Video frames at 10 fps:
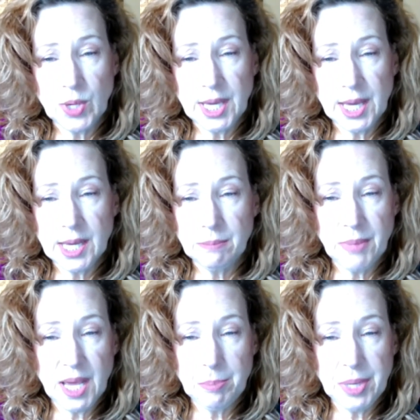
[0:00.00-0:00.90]
we get
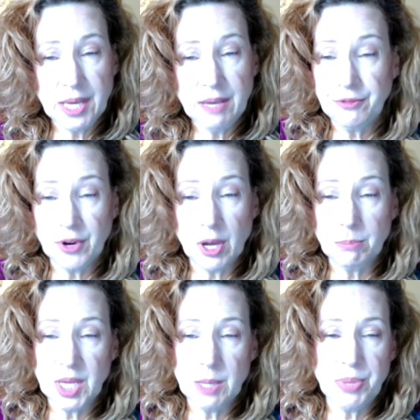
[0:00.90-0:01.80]
may be
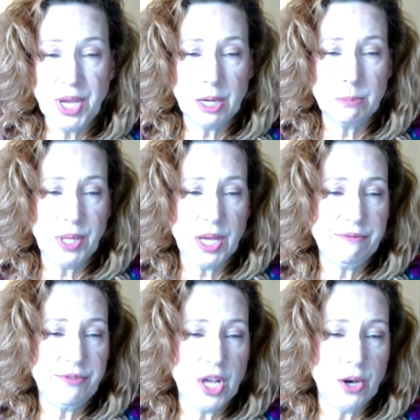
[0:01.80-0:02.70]
from impaired
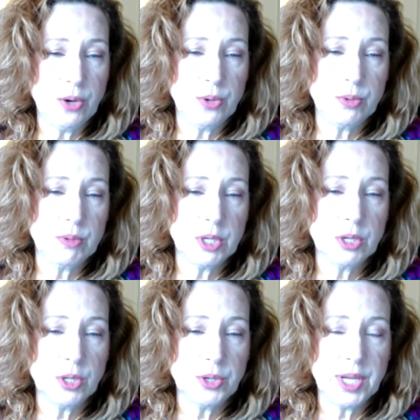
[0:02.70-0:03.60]
blood flow,
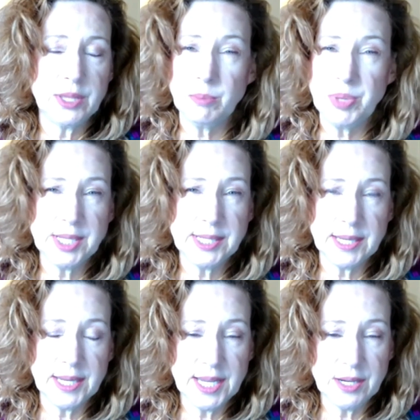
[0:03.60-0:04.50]
including the pins
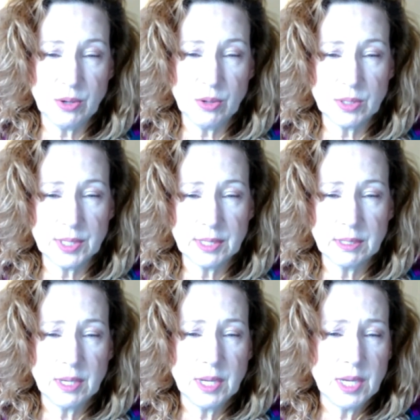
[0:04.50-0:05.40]
and needles.
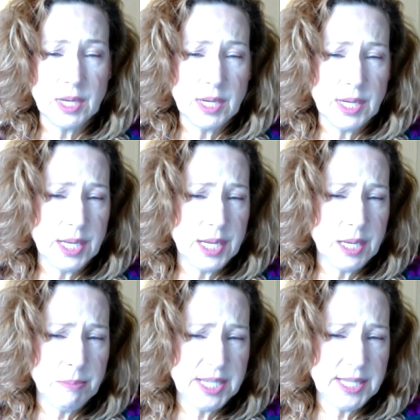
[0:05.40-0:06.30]
In
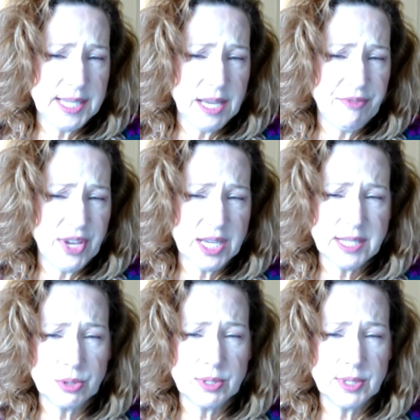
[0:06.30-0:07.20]
ME/CFS,
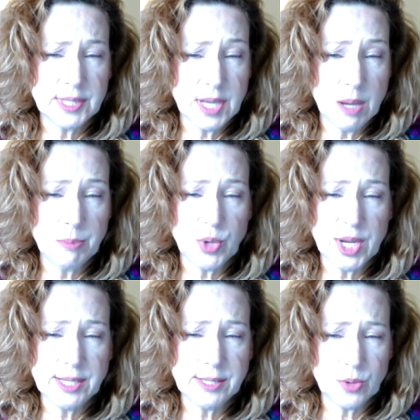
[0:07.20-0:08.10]
some
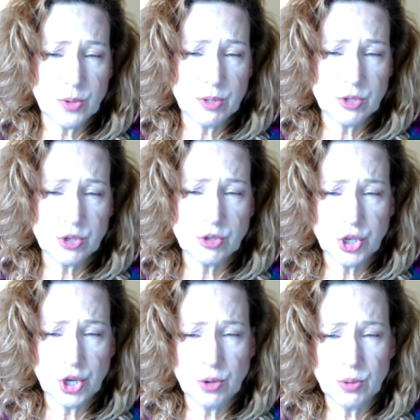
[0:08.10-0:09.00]
research
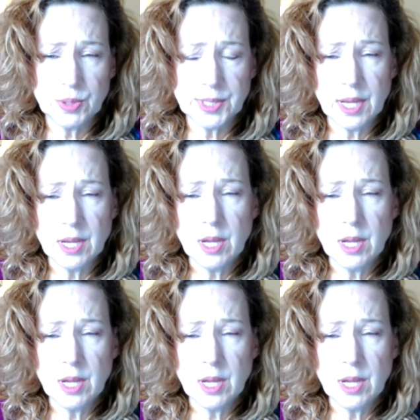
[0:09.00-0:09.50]
shows